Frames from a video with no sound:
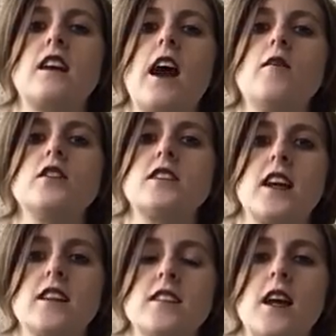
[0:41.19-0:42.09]
I would just
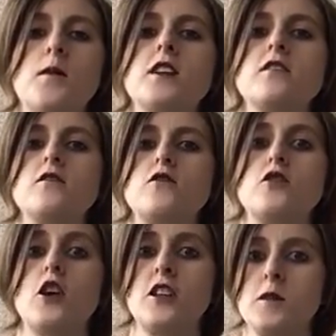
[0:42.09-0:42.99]
kind of type in
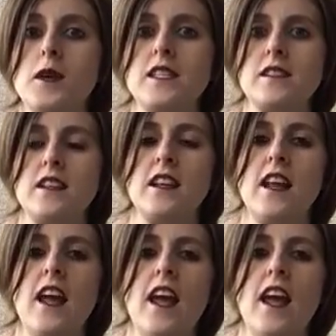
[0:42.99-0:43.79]
Charlotte Mason,